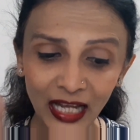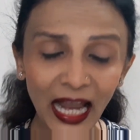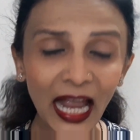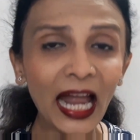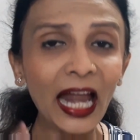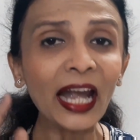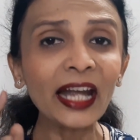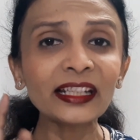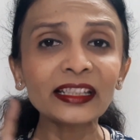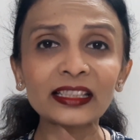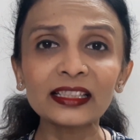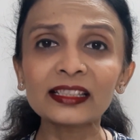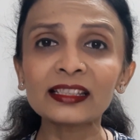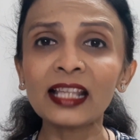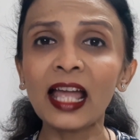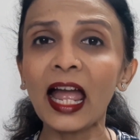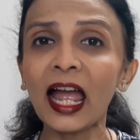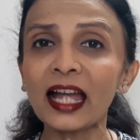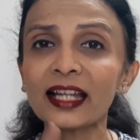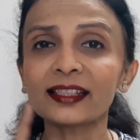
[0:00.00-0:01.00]
And this
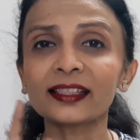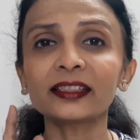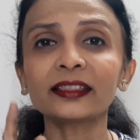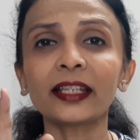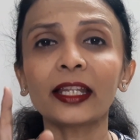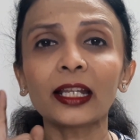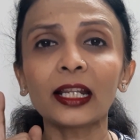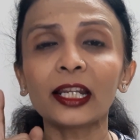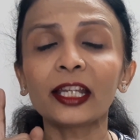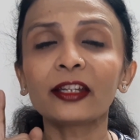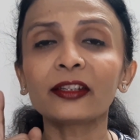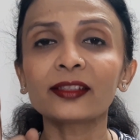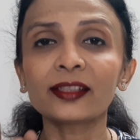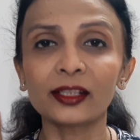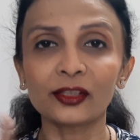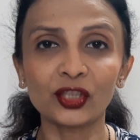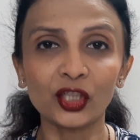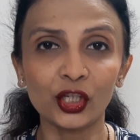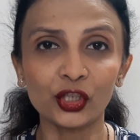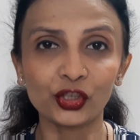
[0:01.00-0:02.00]
has a tingling
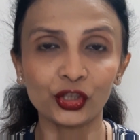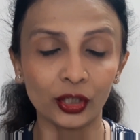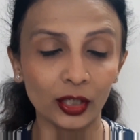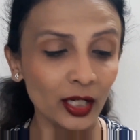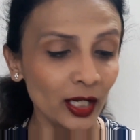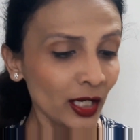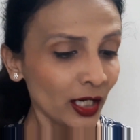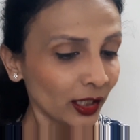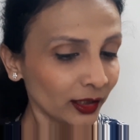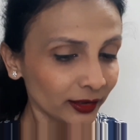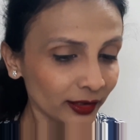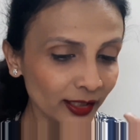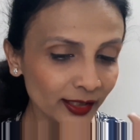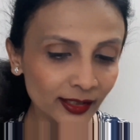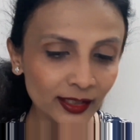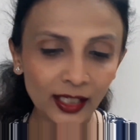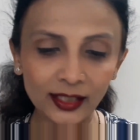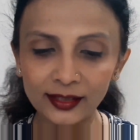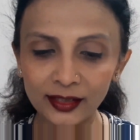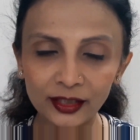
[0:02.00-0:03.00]
sensation. This
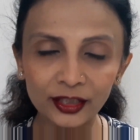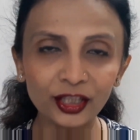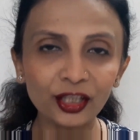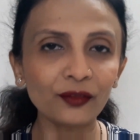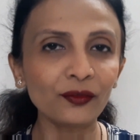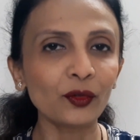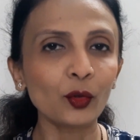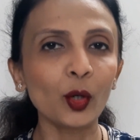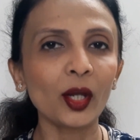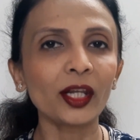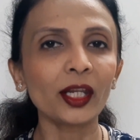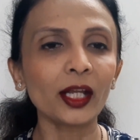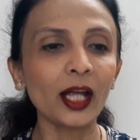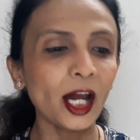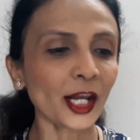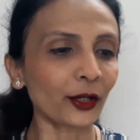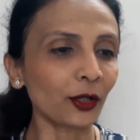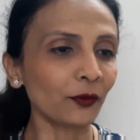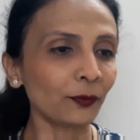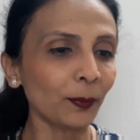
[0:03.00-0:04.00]
doesn't give you any
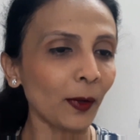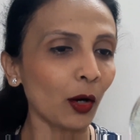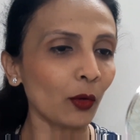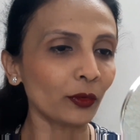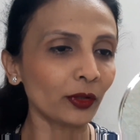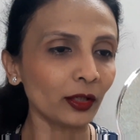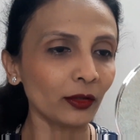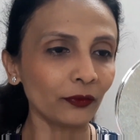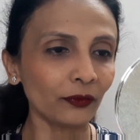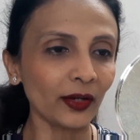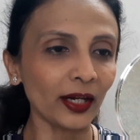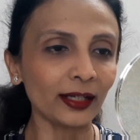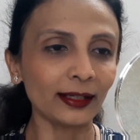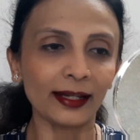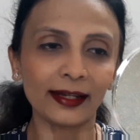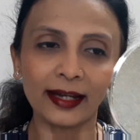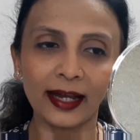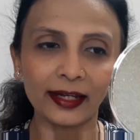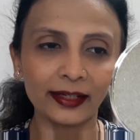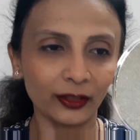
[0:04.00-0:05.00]
kind of pouty effect,
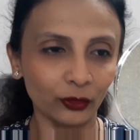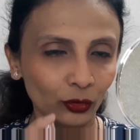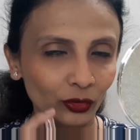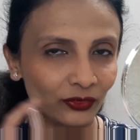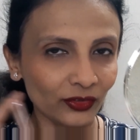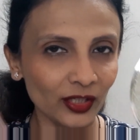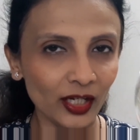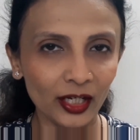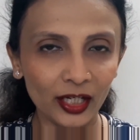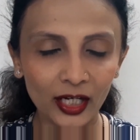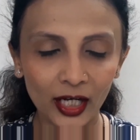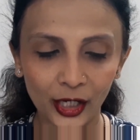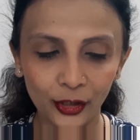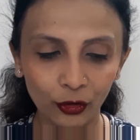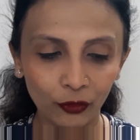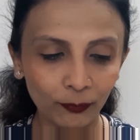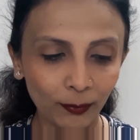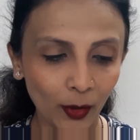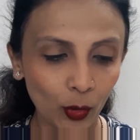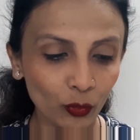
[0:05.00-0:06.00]
like I cannot see any kind
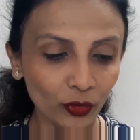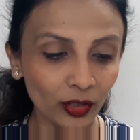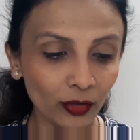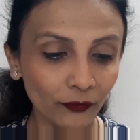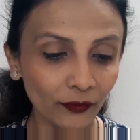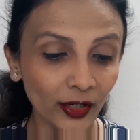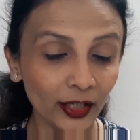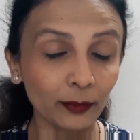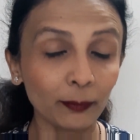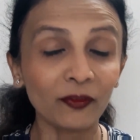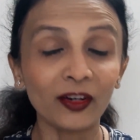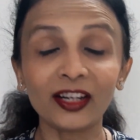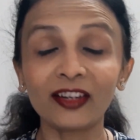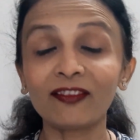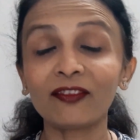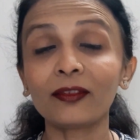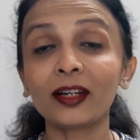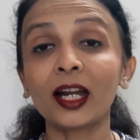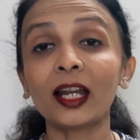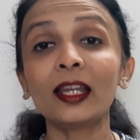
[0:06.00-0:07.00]
of pouty effect, but
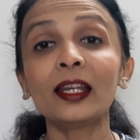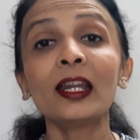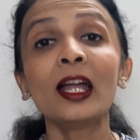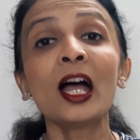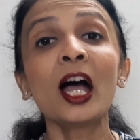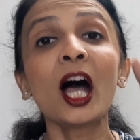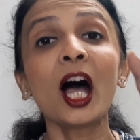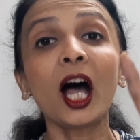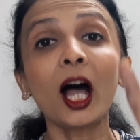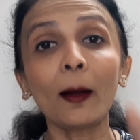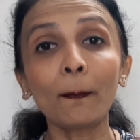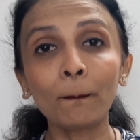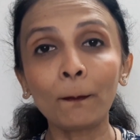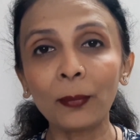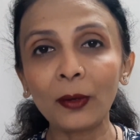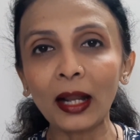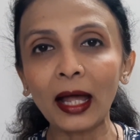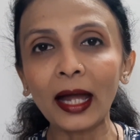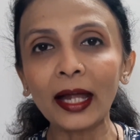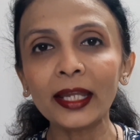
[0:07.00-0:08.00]
while
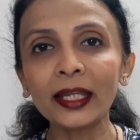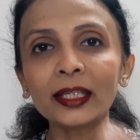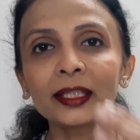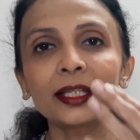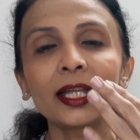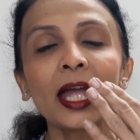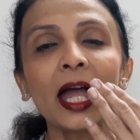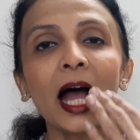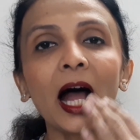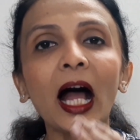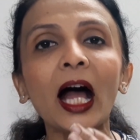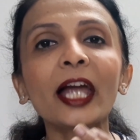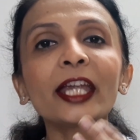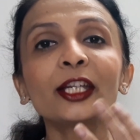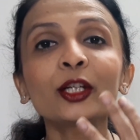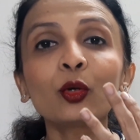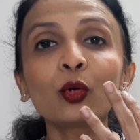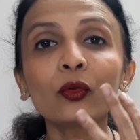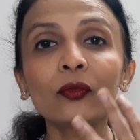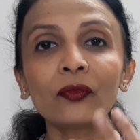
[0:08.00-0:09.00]
applying, I
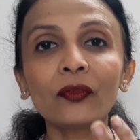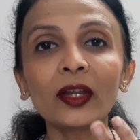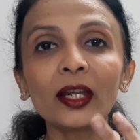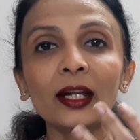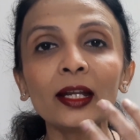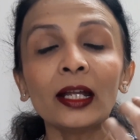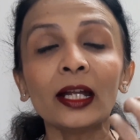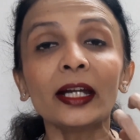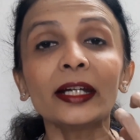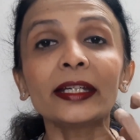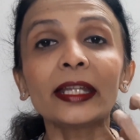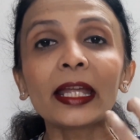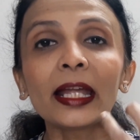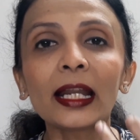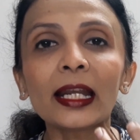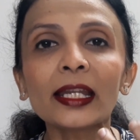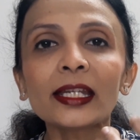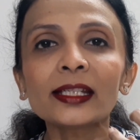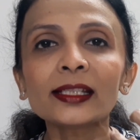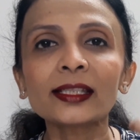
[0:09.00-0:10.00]
could feel
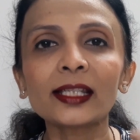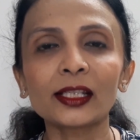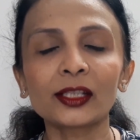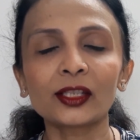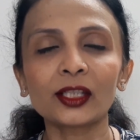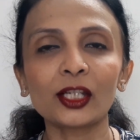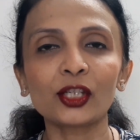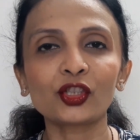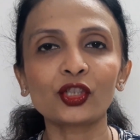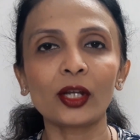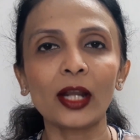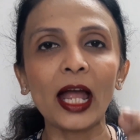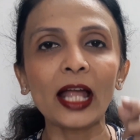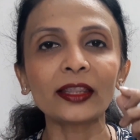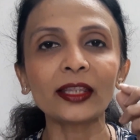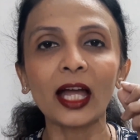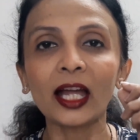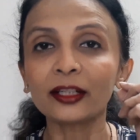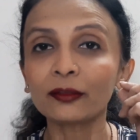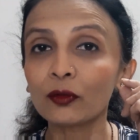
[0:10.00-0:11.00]
tingling sensation,
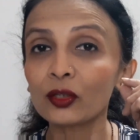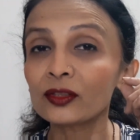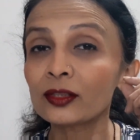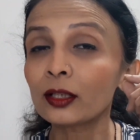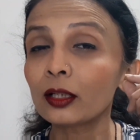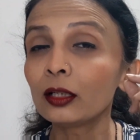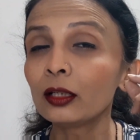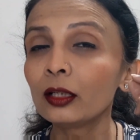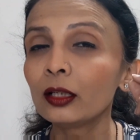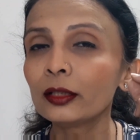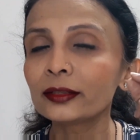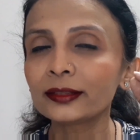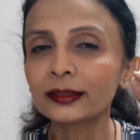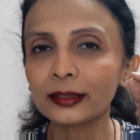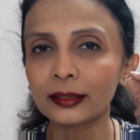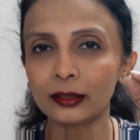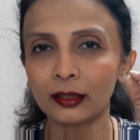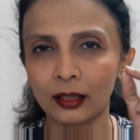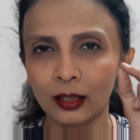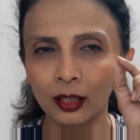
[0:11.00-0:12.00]
and that was
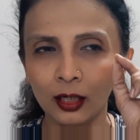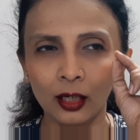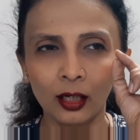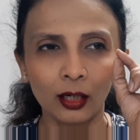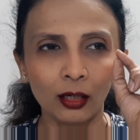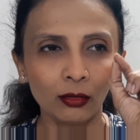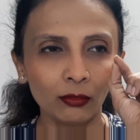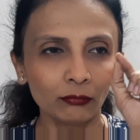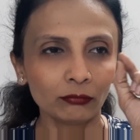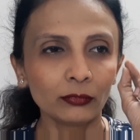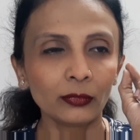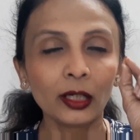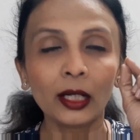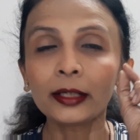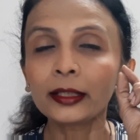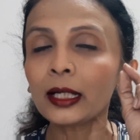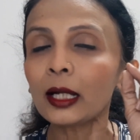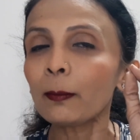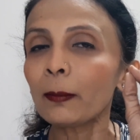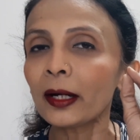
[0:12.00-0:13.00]

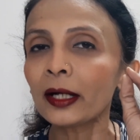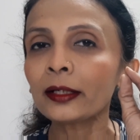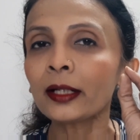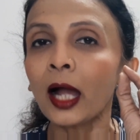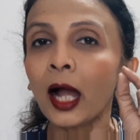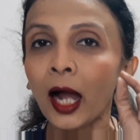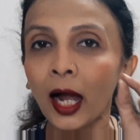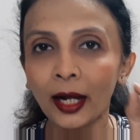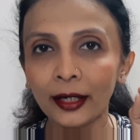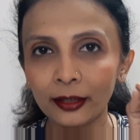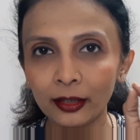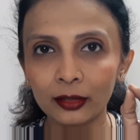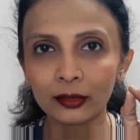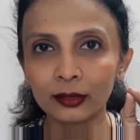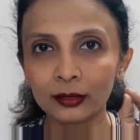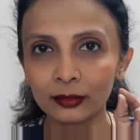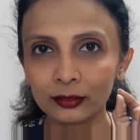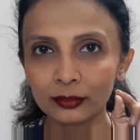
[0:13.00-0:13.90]
little bit higher